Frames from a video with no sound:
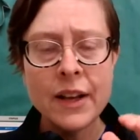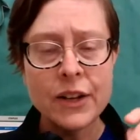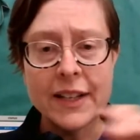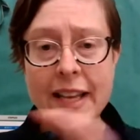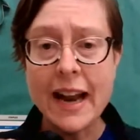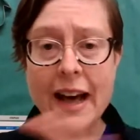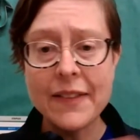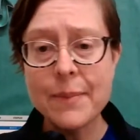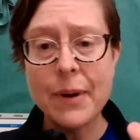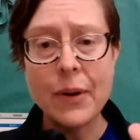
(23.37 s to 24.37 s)
could get on
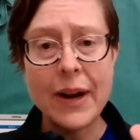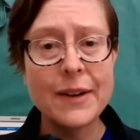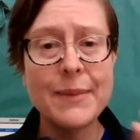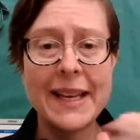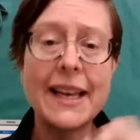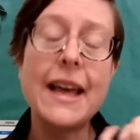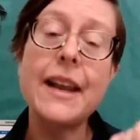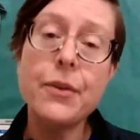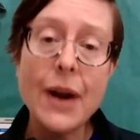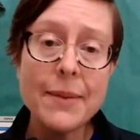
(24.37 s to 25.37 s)
the bow hair and make it kind
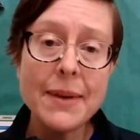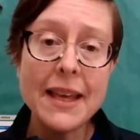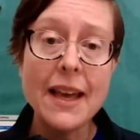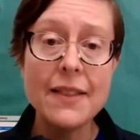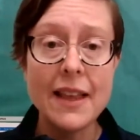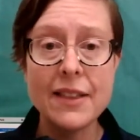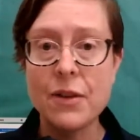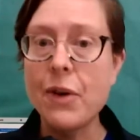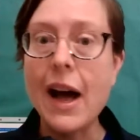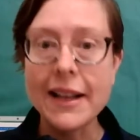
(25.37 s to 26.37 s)
of grimy, and then the
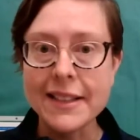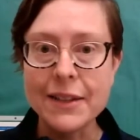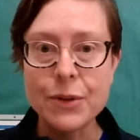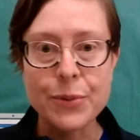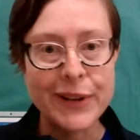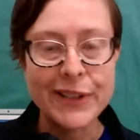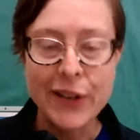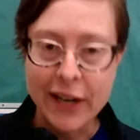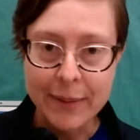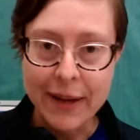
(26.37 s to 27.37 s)
rosin, which we're going to
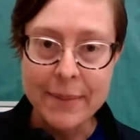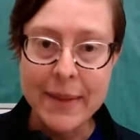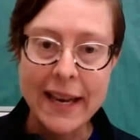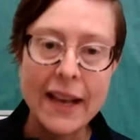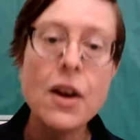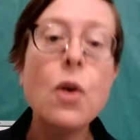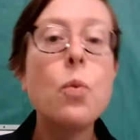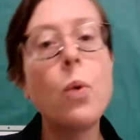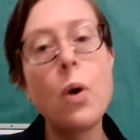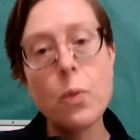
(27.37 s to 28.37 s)
talk about in a minute,
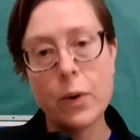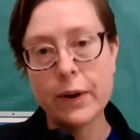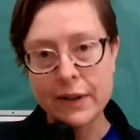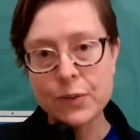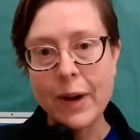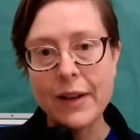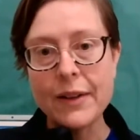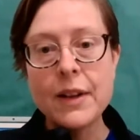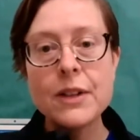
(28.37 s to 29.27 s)
won't work as well.